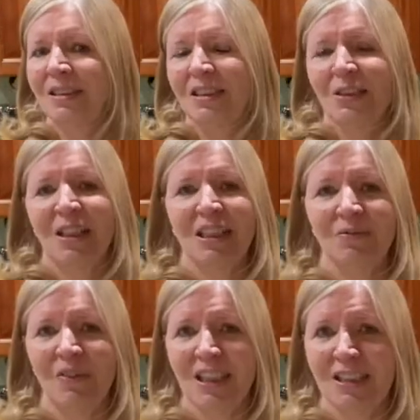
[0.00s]
you get
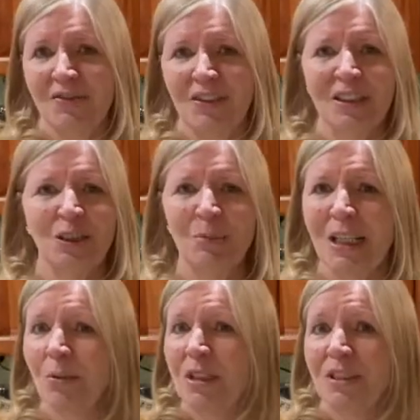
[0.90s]
inventive. You
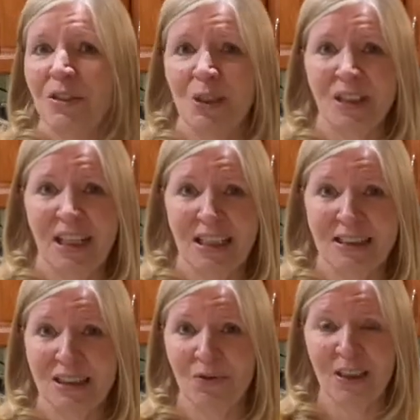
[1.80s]
make whatever you can
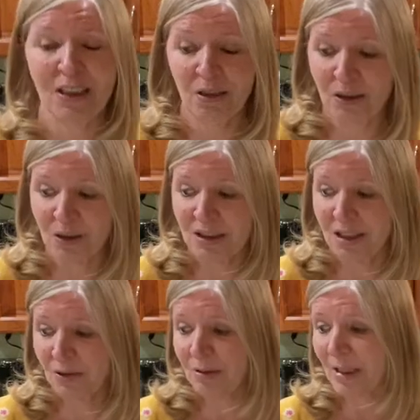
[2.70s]
to feed all those
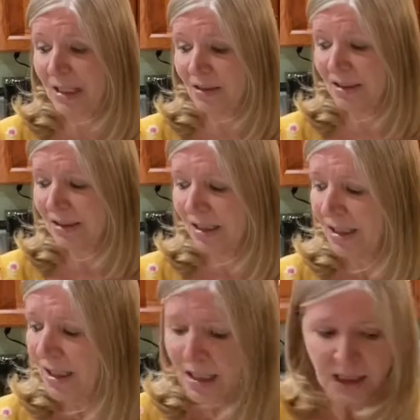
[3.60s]
hungry mouths.
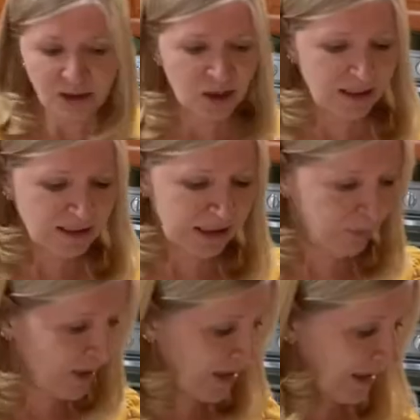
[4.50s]
So let's get
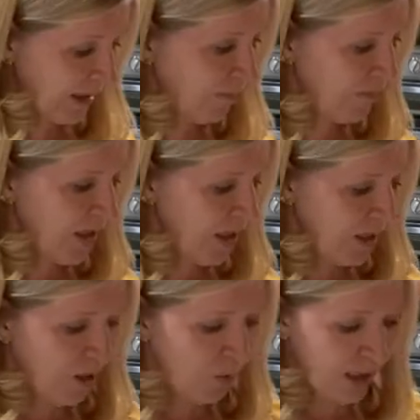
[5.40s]
busy.
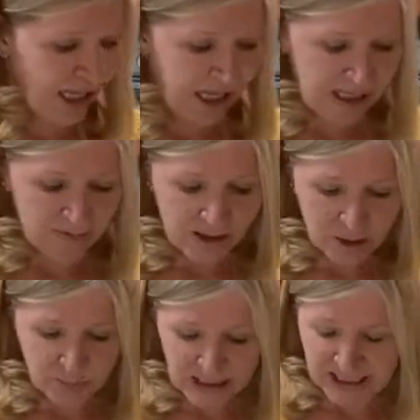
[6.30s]
We have our
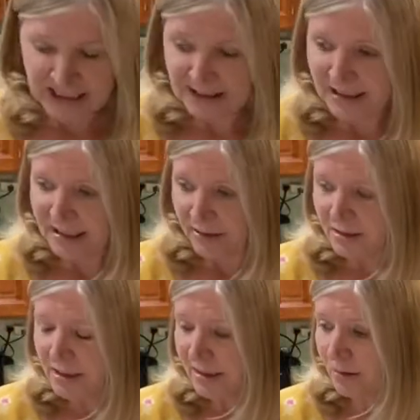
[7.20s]
bananas here,
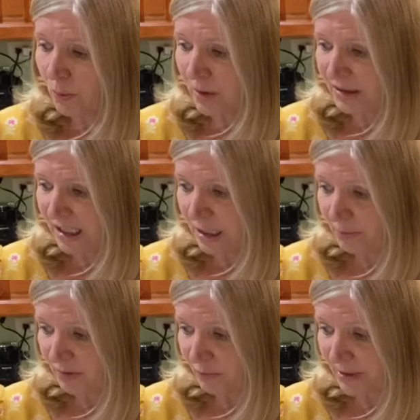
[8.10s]
1 cup
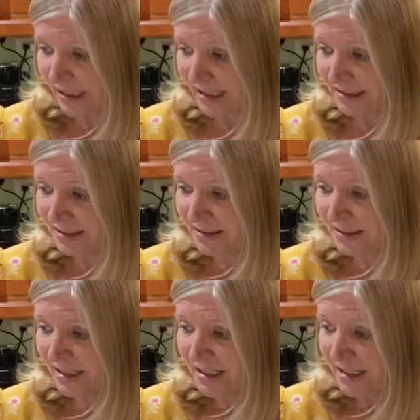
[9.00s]
of bananas,
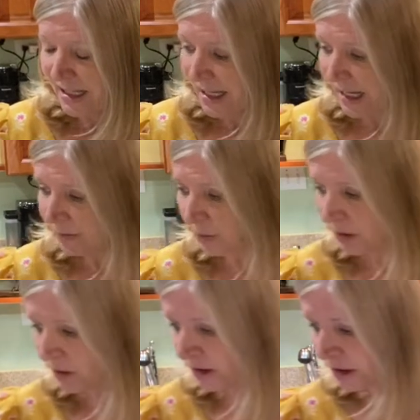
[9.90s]
and we're
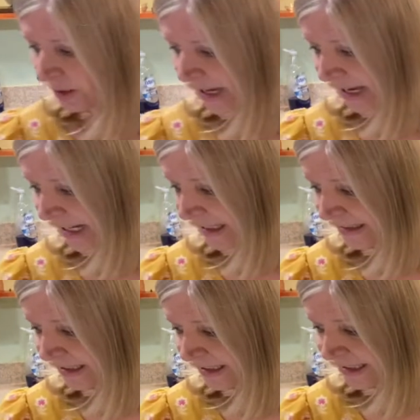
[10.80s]
going to
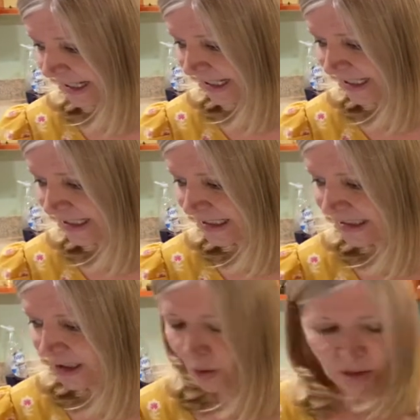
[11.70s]
add the egg,
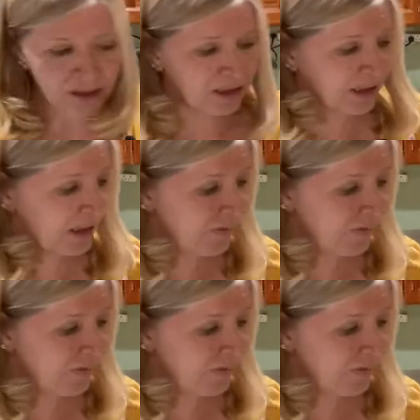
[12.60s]
the oil, and the